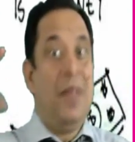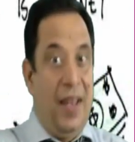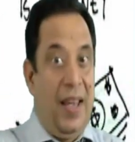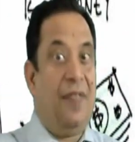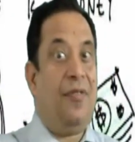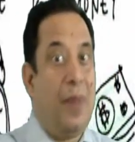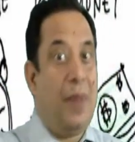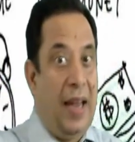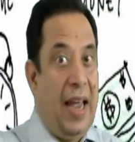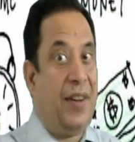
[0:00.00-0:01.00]
If
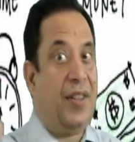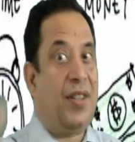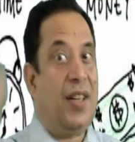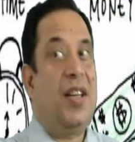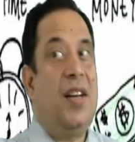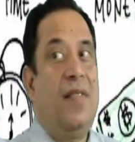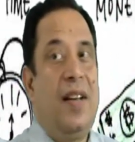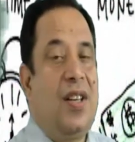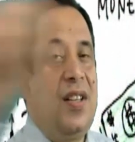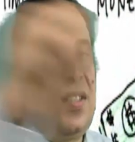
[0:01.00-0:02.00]
X is
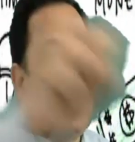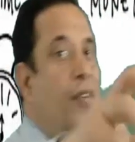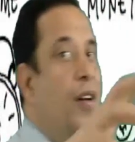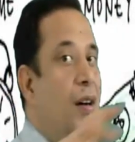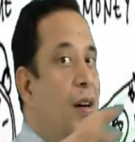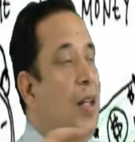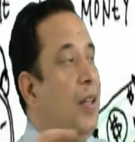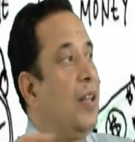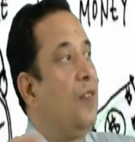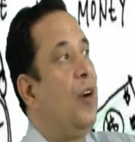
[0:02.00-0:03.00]
investing somewhere,
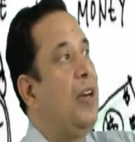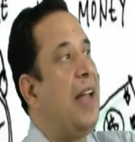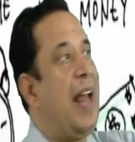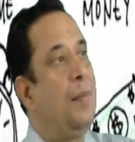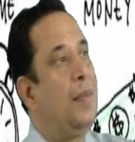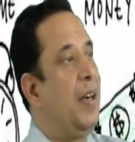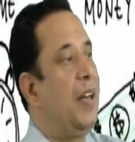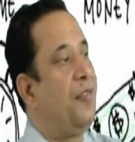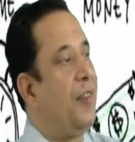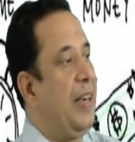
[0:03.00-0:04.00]
then what can be the
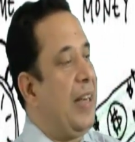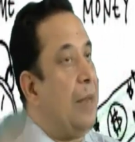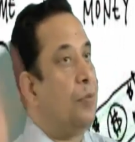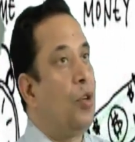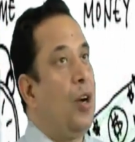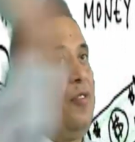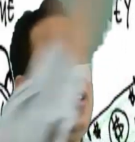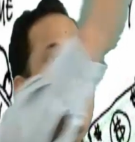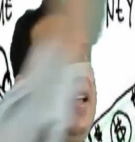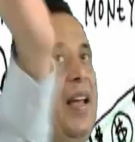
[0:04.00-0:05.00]
different types of
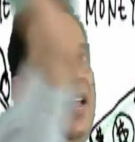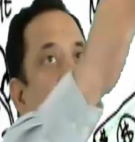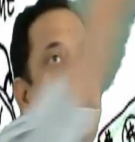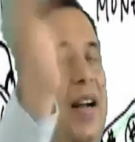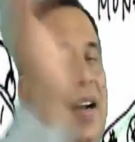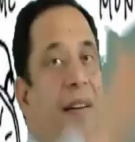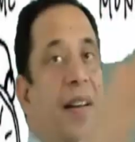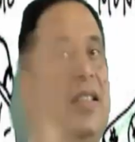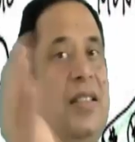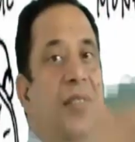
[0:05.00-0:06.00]

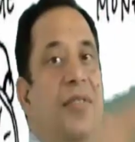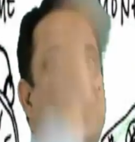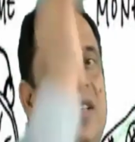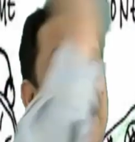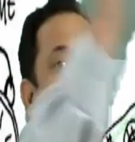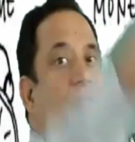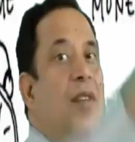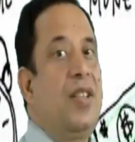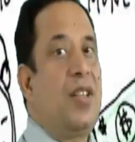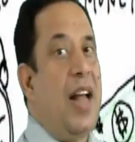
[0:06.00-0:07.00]
risks which an
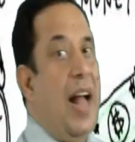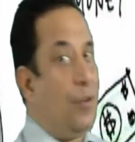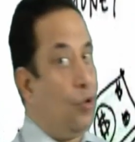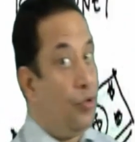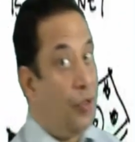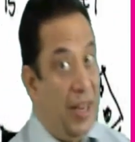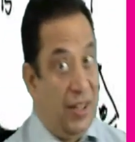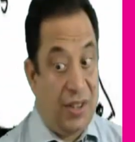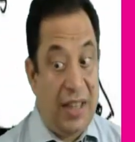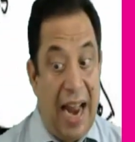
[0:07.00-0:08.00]
investor has to
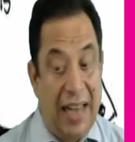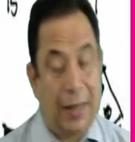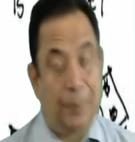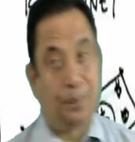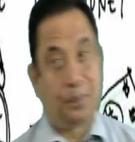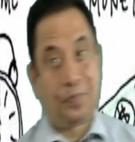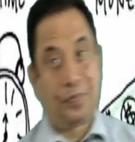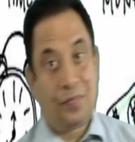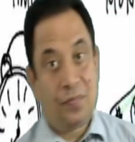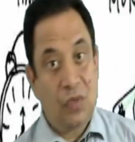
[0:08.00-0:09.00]
face?
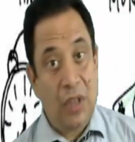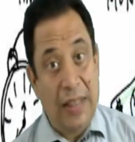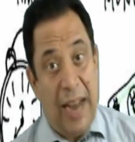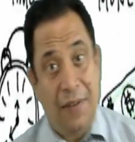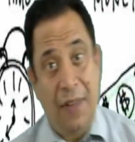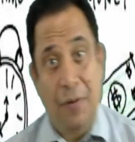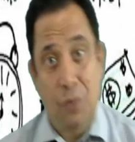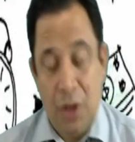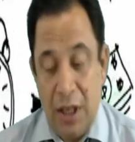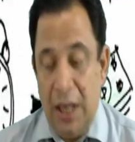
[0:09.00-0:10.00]
That we have to
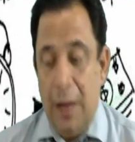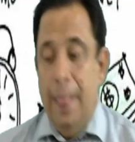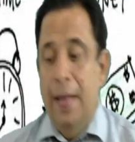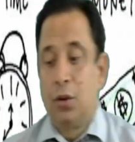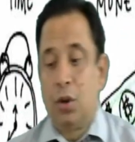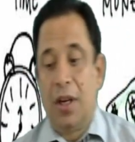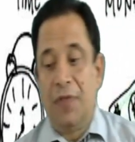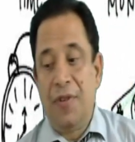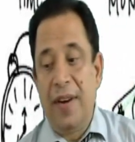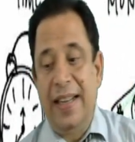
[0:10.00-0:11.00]
see. So
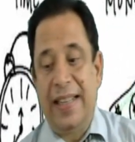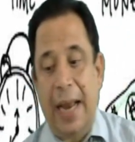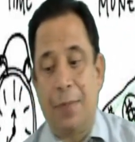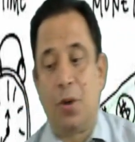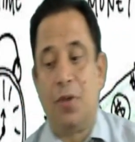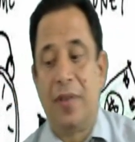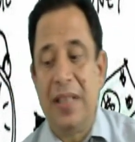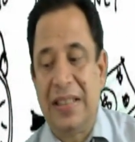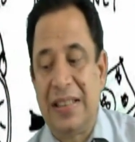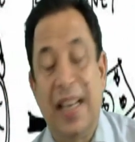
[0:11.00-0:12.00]
different types of
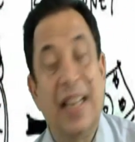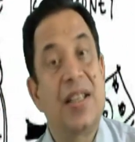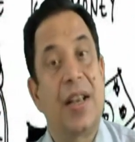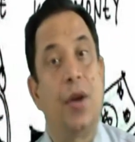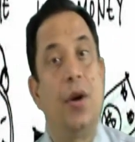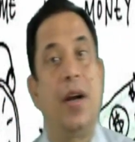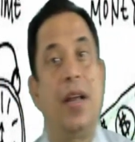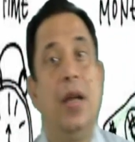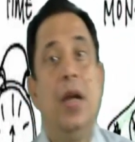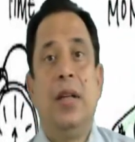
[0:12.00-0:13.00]
risk in a
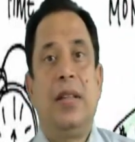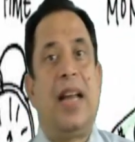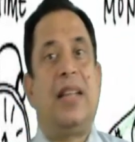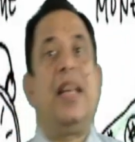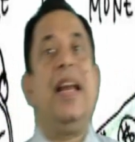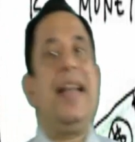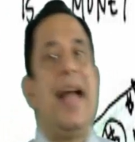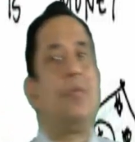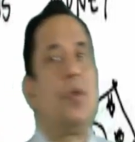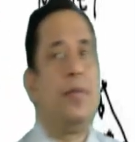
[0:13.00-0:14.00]
security. There are three
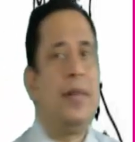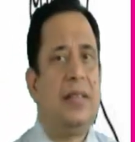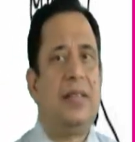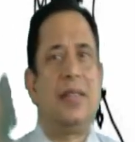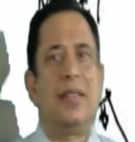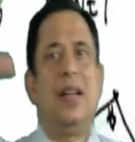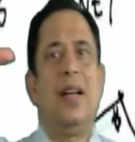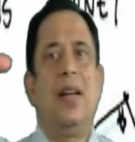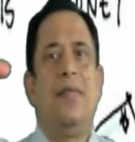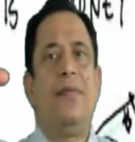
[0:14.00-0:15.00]
types of risks.
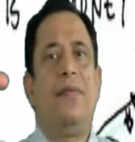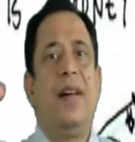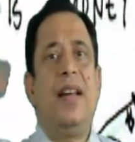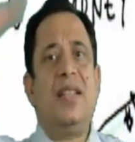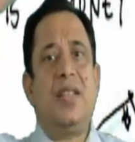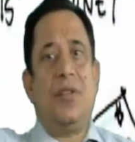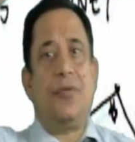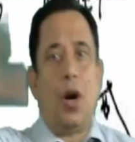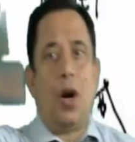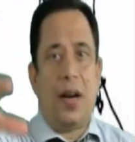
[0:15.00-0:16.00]
One is
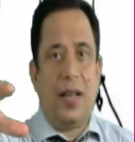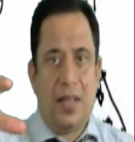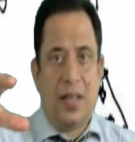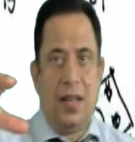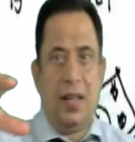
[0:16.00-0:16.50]
default risk.